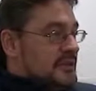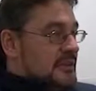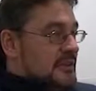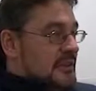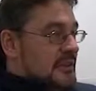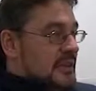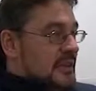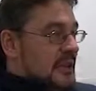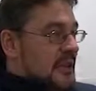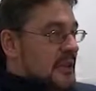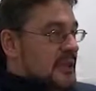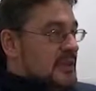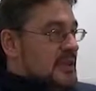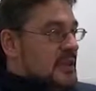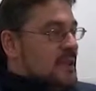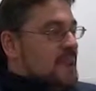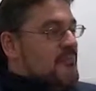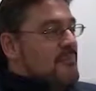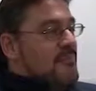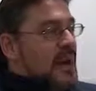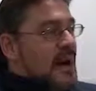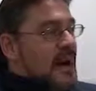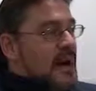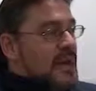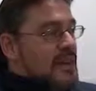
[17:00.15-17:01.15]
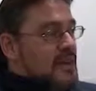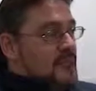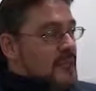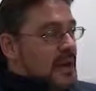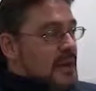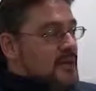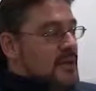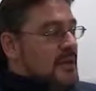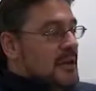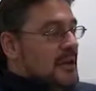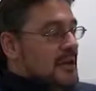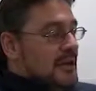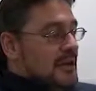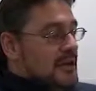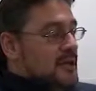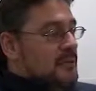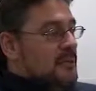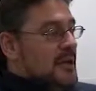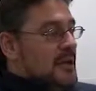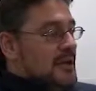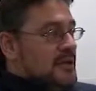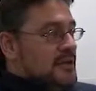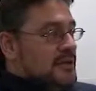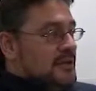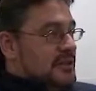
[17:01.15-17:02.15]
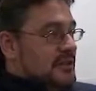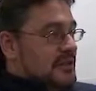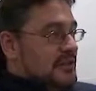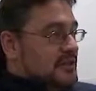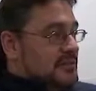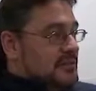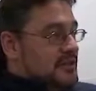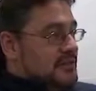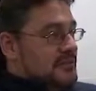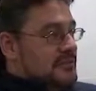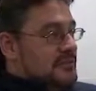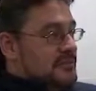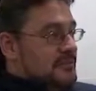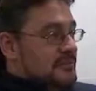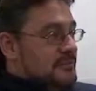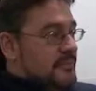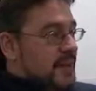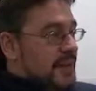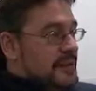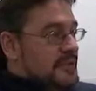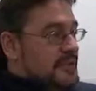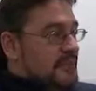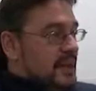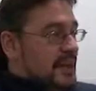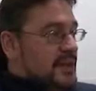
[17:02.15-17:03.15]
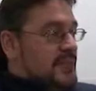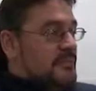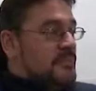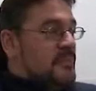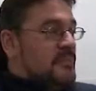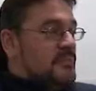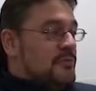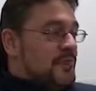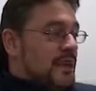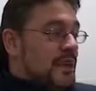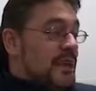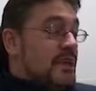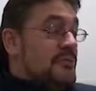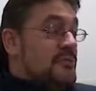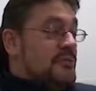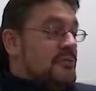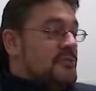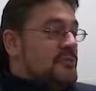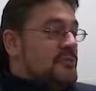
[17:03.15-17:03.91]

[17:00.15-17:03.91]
Okay, there may be a little bit in terms of maintaining, but really it's the